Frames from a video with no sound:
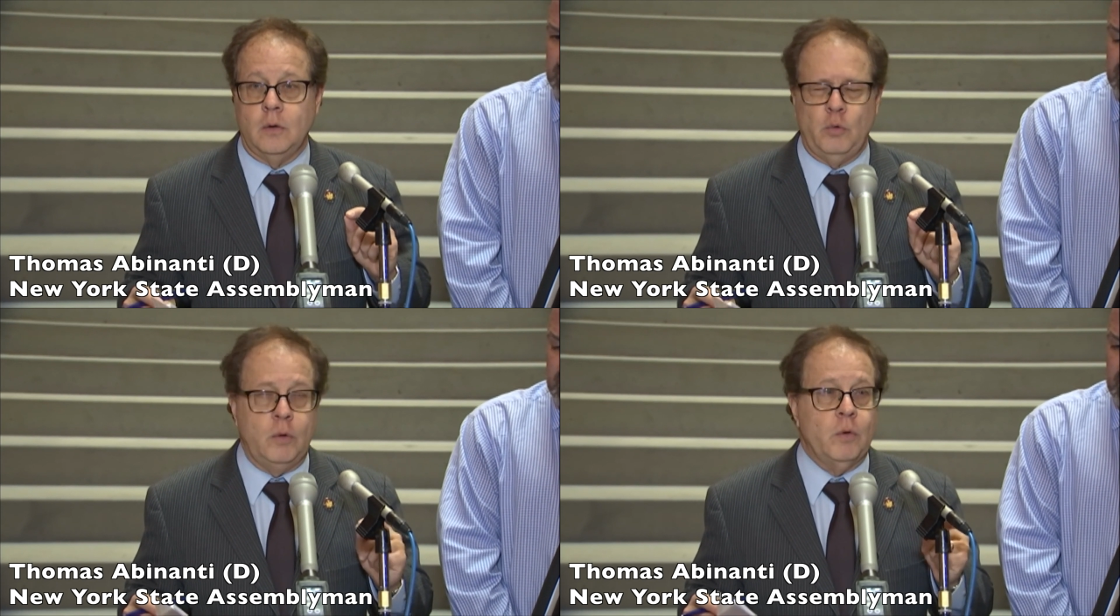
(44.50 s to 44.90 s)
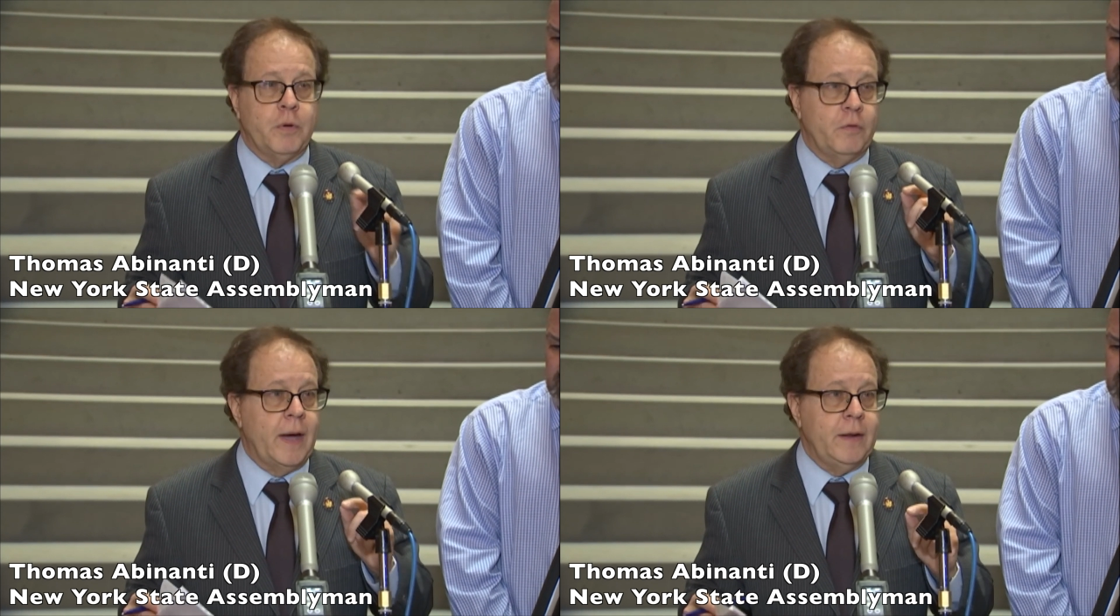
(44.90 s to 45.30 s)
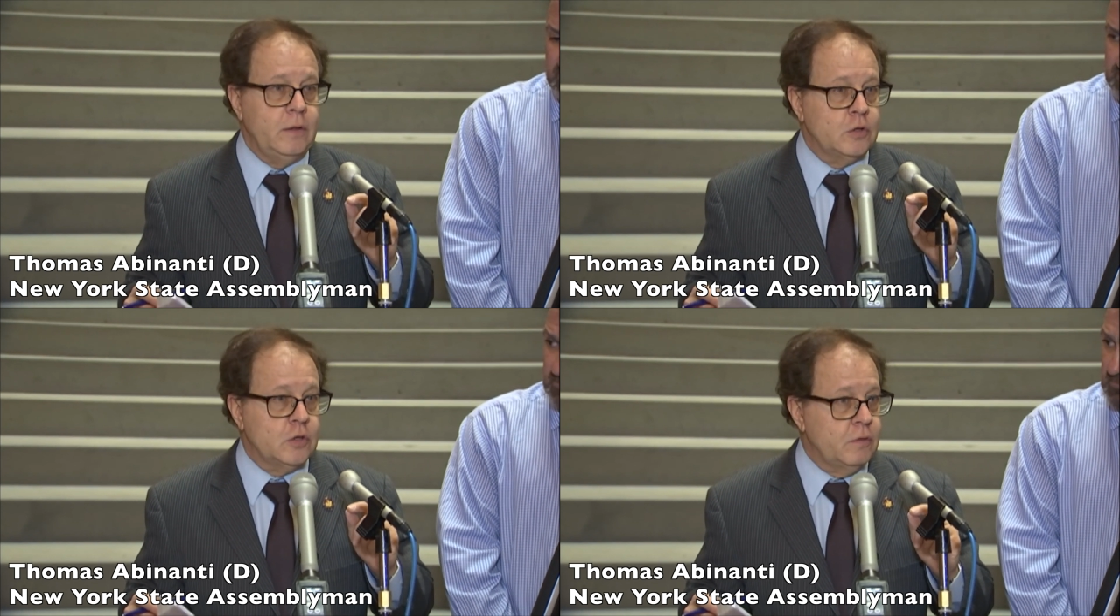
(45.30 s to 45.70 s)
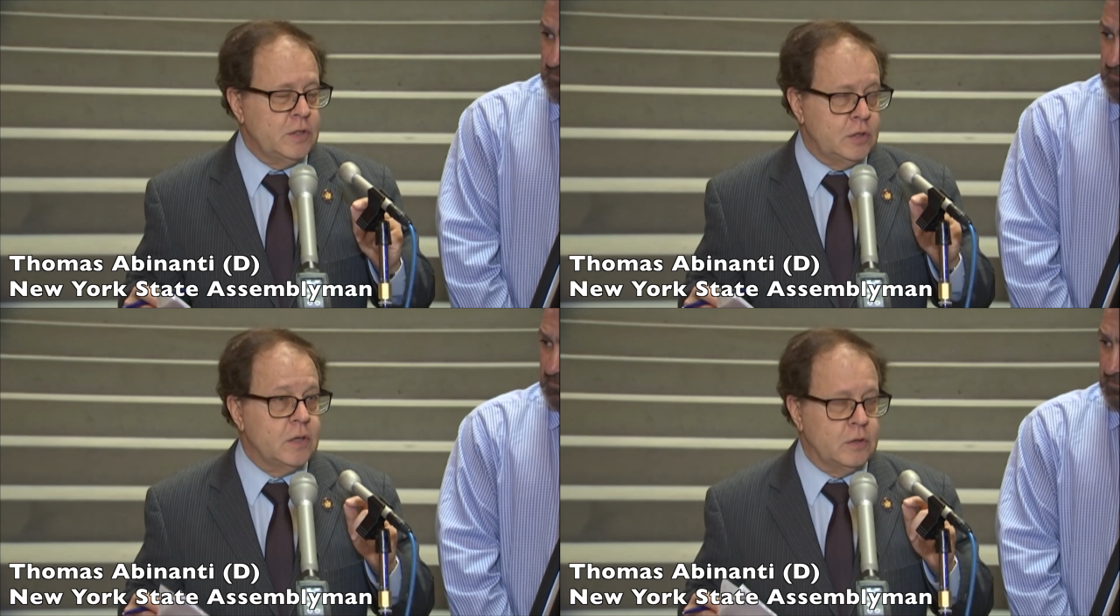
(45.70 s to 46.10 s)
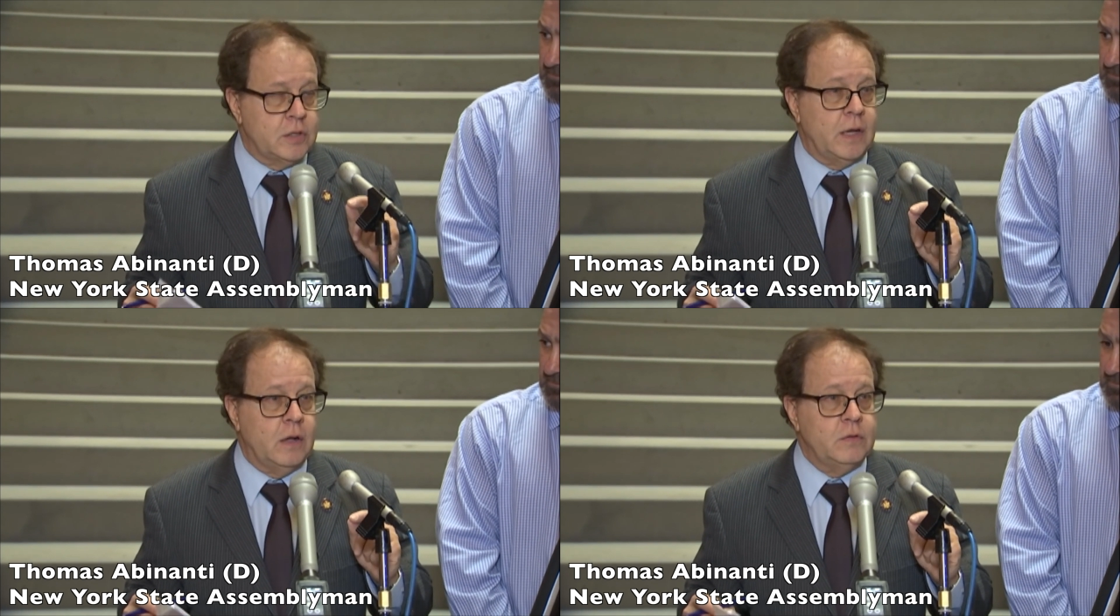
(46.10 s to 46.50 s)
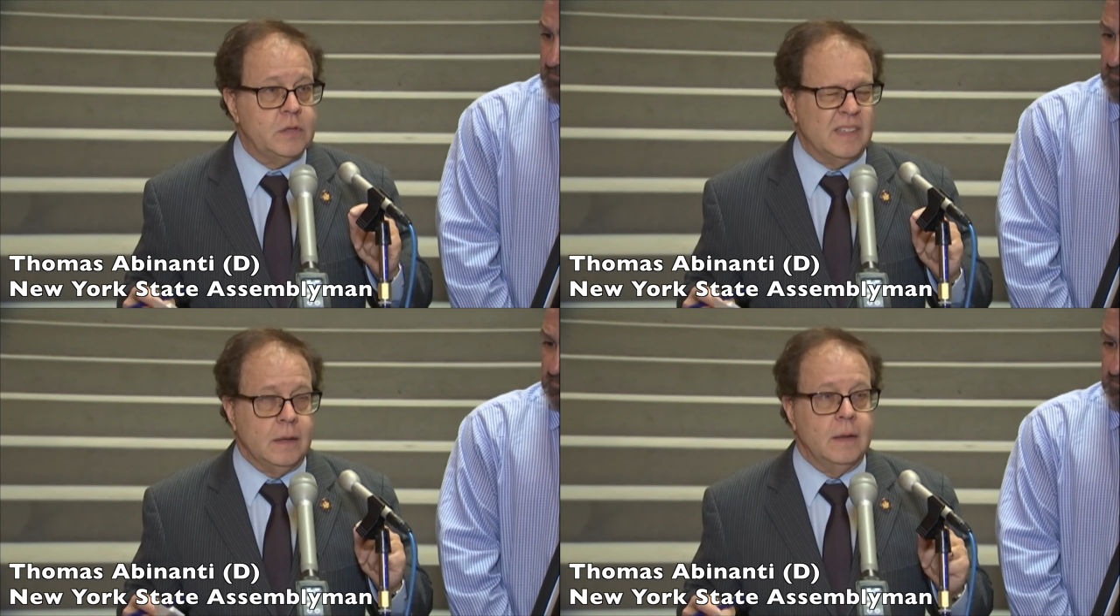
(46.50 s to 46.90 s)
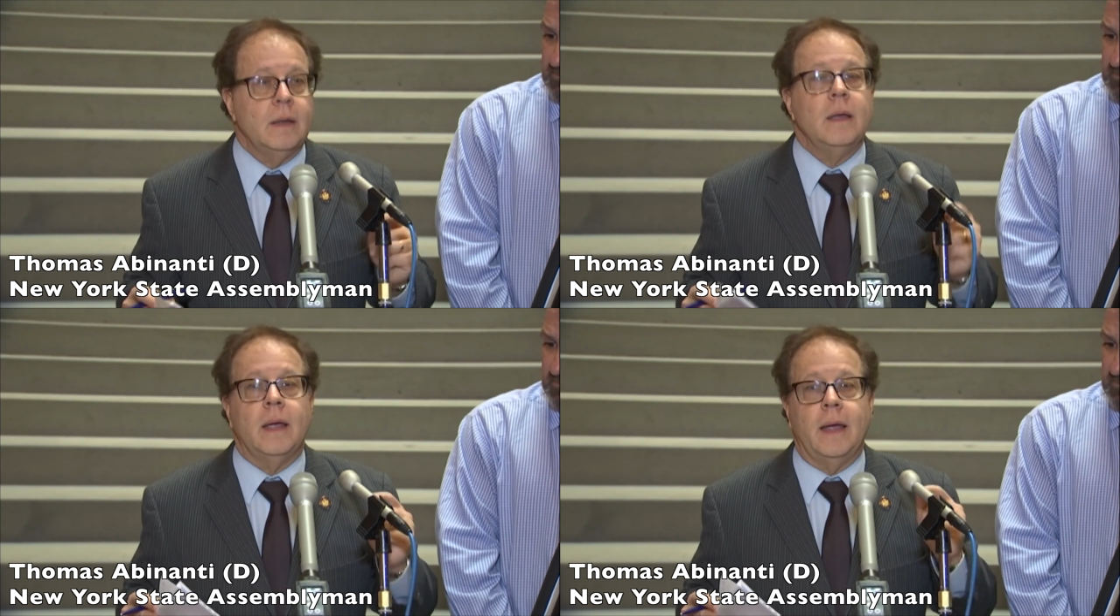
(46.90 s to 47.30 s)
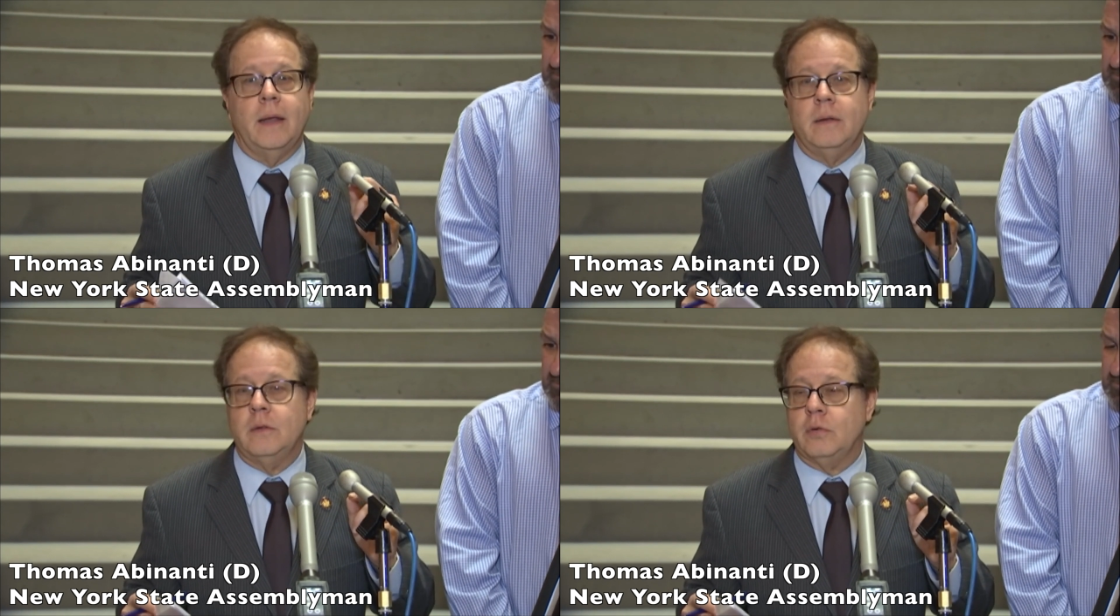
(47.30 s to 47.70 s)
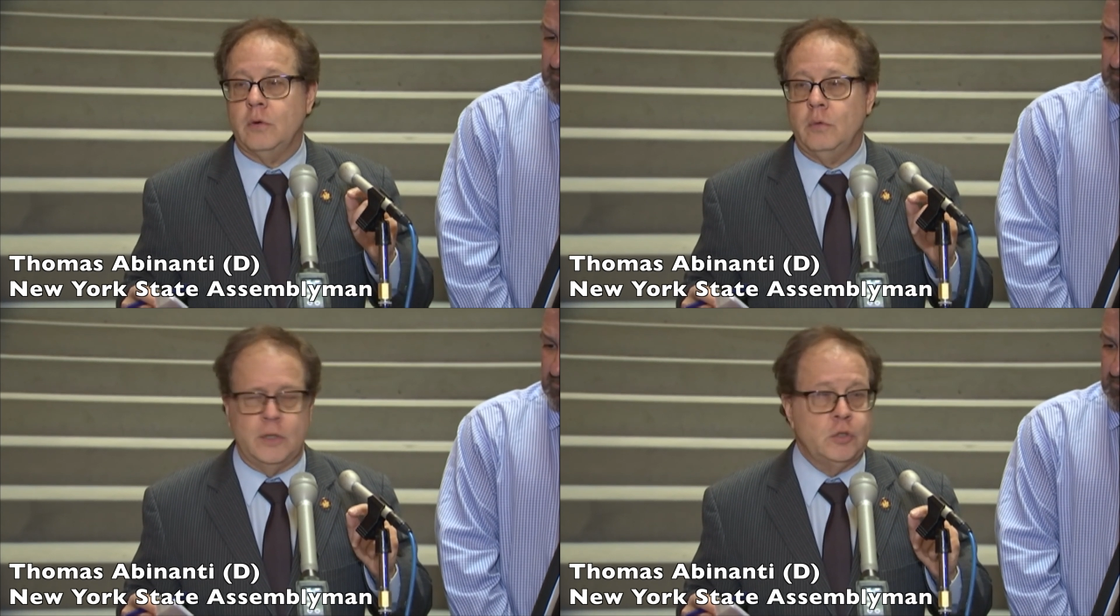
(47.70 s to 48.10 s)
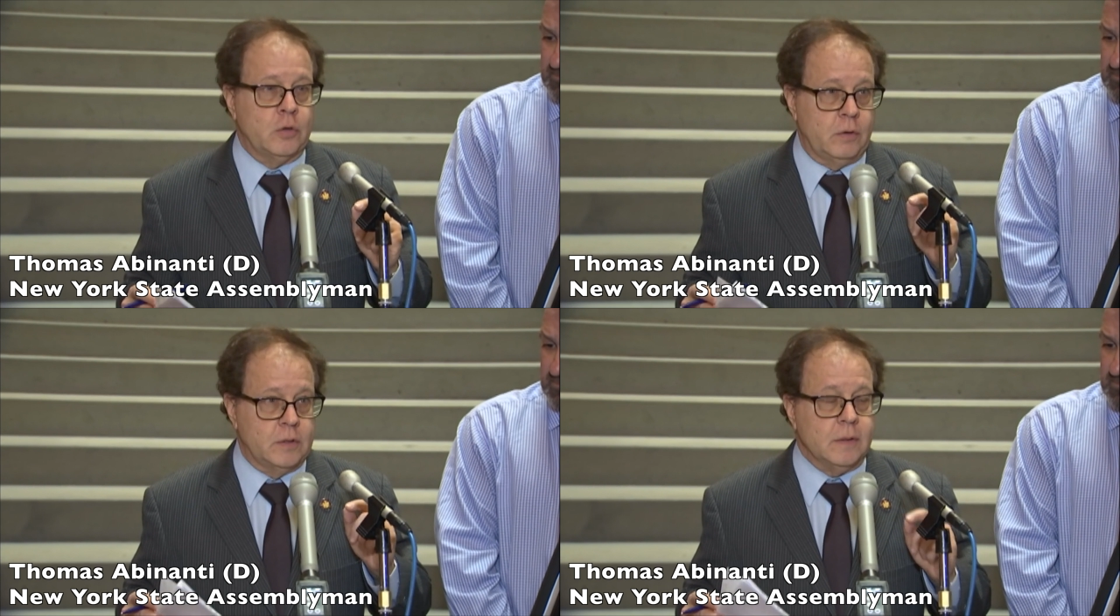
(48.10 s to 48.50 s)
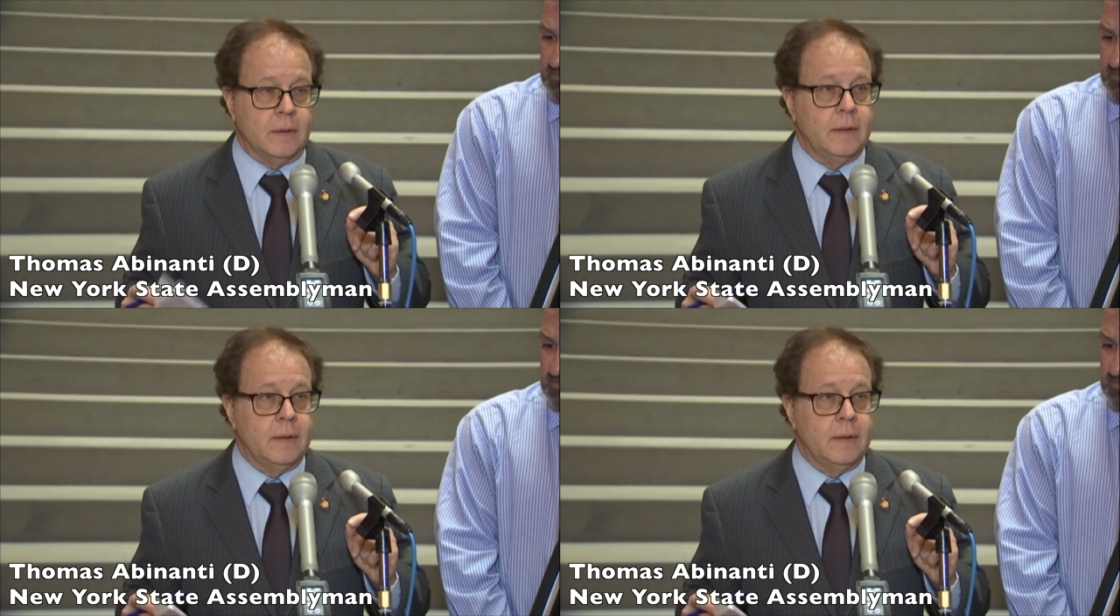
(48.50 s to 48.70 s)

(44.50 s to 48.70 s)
We were providing the services ourselves and through insurance.